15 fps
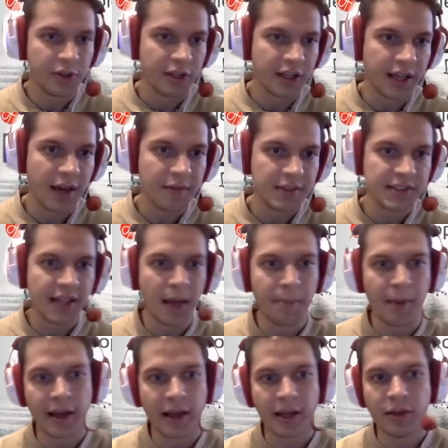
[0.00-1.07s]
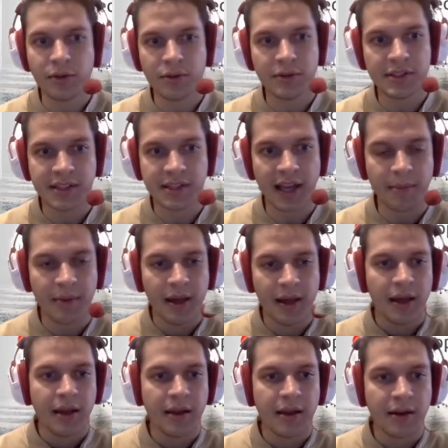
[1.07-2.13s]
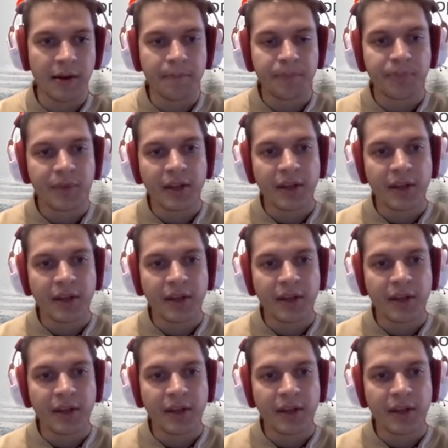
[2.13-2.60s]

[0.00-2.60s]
in the Canvas app, I can do the same here